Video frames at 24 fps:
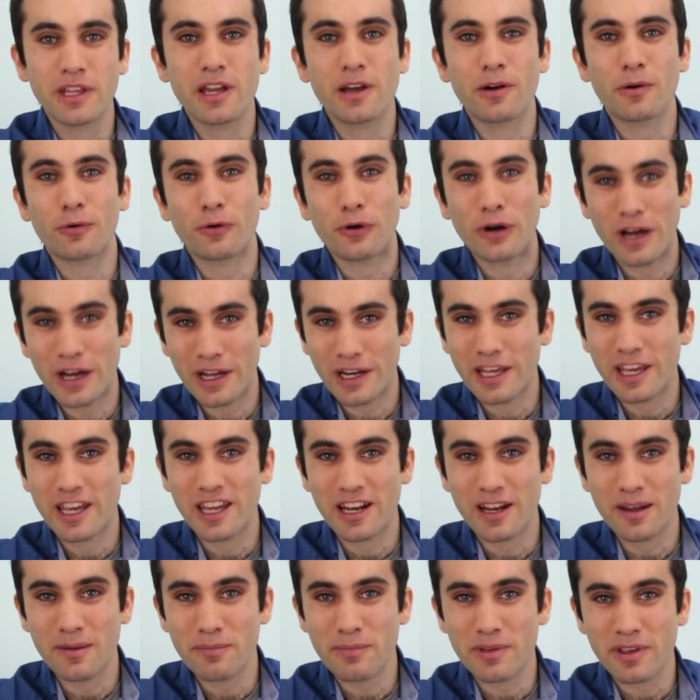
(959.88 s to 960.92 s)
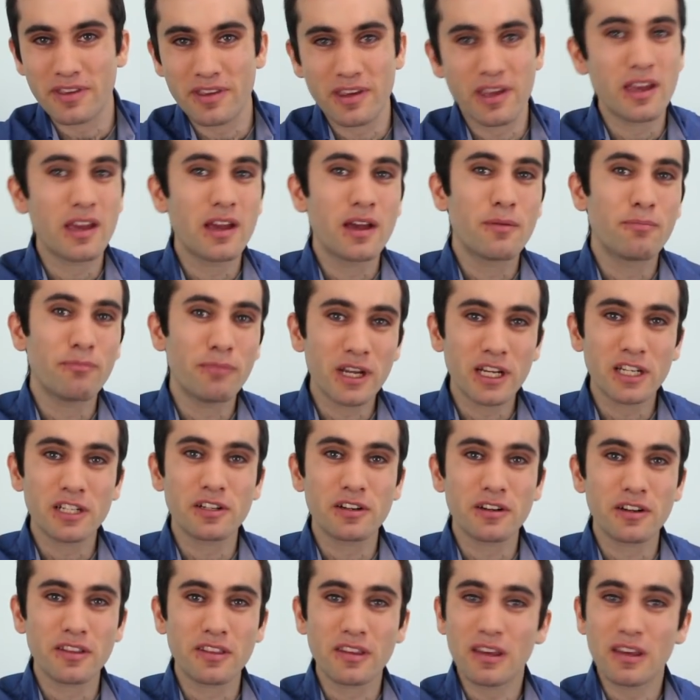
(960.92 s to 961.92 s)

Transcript: the Iranian embassy, make sure to